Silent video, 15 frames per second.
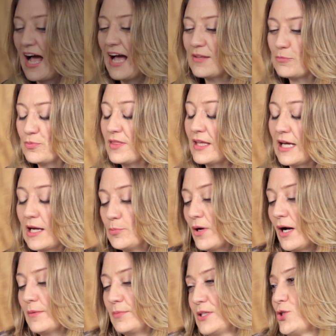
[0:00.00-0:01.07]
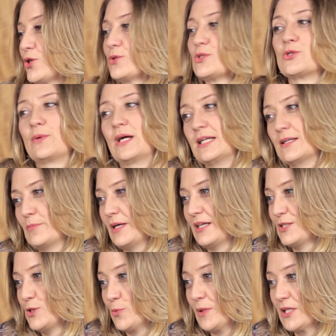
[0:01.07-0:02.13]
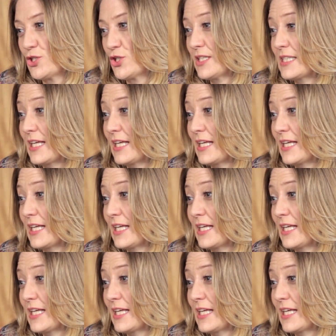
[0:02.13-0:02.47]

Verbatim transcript: I think I probably chose to write about a soup kitchen